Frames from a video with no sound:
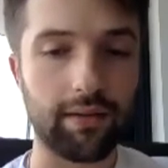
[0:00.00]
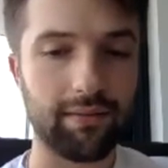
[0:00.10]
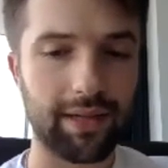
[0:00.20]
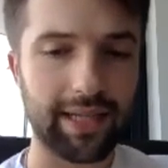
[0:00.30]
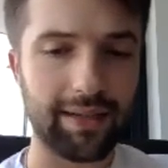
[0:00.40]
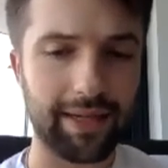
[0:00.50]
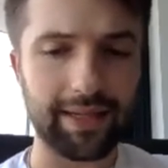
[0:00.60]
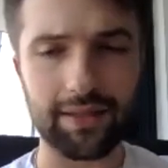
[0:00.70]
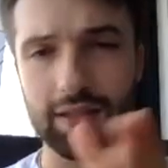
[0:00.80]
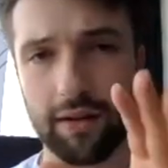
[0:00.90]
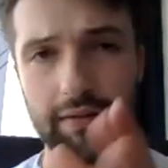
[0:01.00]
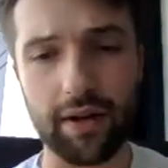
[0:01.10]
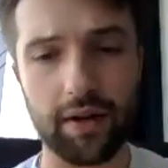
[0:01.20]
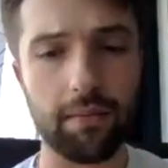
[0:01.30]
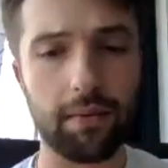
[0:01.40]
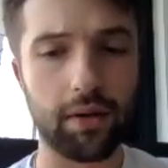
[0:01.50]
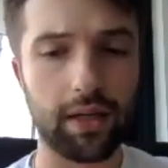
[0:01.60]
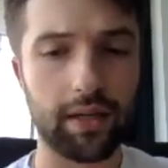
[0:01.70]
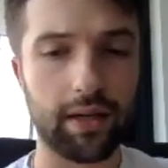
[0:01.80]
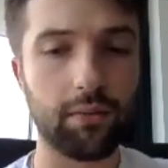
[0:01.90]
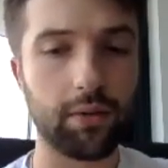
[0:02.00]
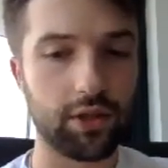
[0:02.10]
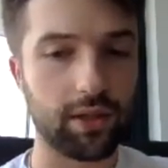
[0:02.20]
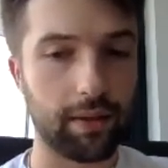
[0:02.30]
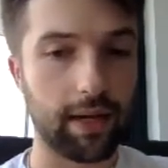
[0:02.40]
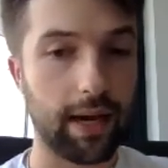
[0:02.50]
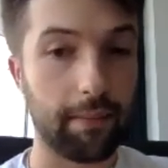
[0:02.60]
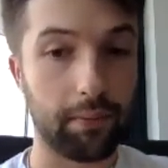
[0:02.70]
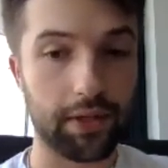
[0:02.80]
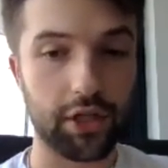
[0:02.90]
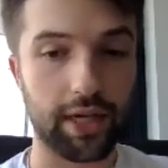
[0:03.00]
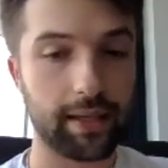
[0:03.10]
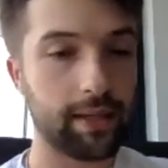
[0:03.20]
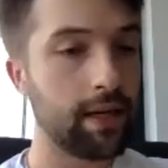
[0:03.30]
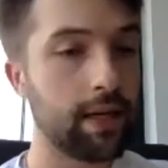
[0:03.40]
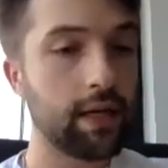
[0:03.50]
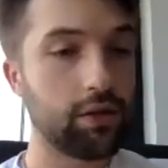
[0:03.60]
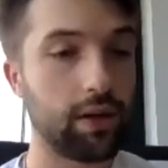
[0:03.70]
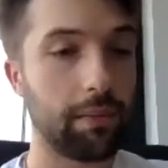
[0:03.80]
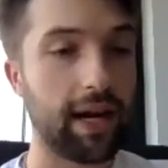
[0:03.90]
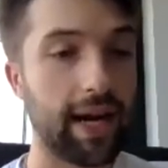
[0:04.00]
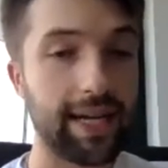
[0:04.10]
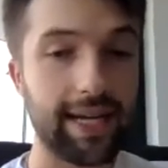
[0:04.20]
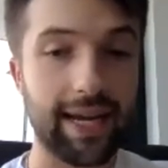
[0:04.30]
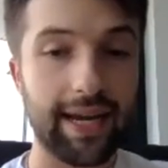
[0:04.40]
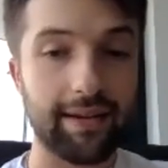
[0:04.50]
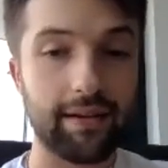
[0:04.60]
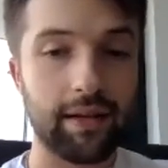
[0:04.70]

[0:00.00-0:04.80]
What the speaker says: we get some variability in there, which is something I appreciate. So number 88,